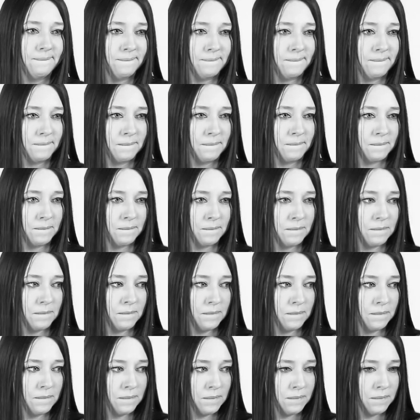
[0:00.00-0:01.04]

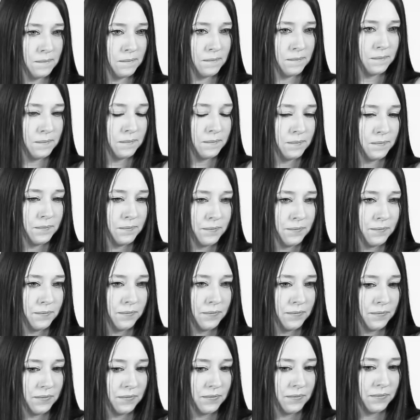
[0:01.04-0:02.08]

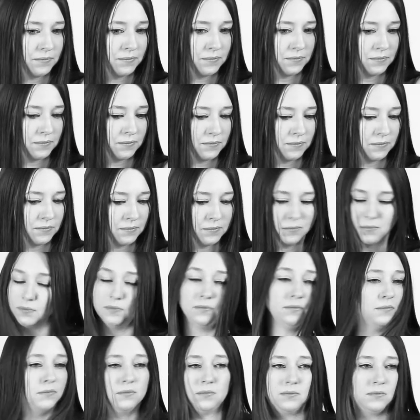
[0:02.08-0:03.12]

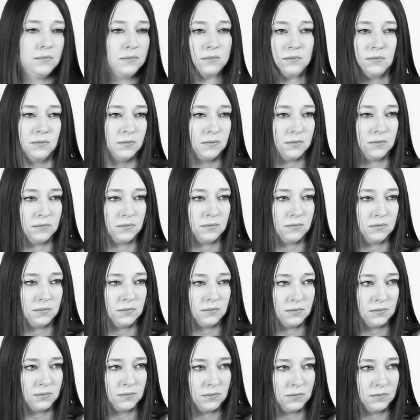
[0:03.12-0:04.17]

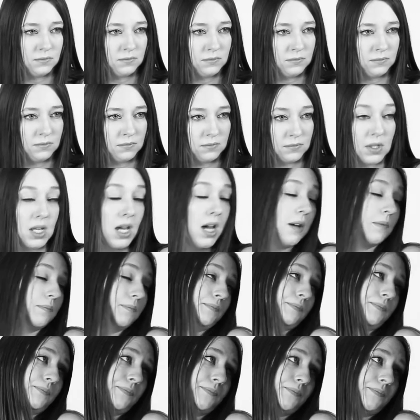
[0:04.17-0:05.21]

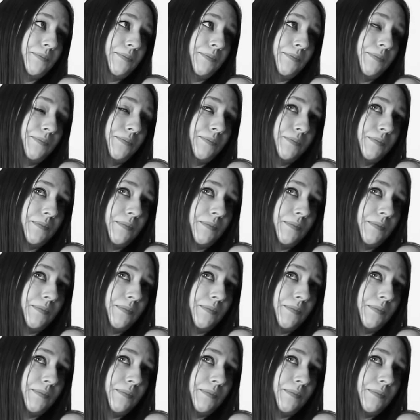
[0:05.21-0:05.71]
No words are spoken by the person on screen.